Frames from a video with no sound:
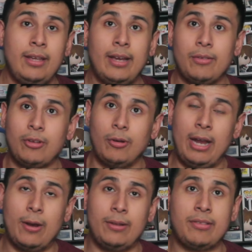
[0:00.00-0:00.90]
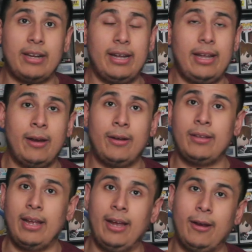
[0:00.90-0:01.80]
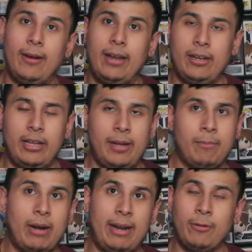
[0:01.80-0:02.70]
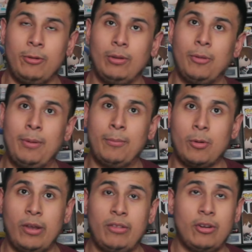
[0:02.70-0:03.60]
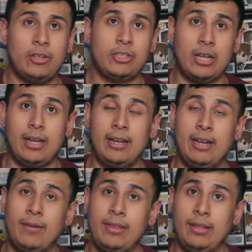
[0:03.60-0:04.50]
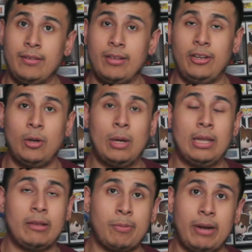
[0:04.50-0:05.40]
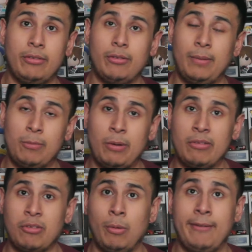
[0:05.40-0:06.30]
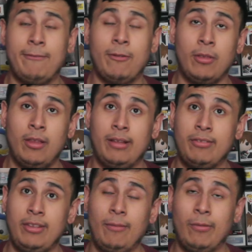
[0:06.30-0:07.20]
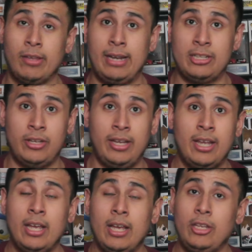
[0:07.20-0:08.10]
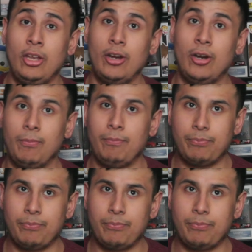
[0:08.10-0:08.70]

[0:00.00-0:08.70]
So Aaron and Bradford do a little bit more research on everything and say, you know what, let's press the one further. Let's see if we can actually, you know,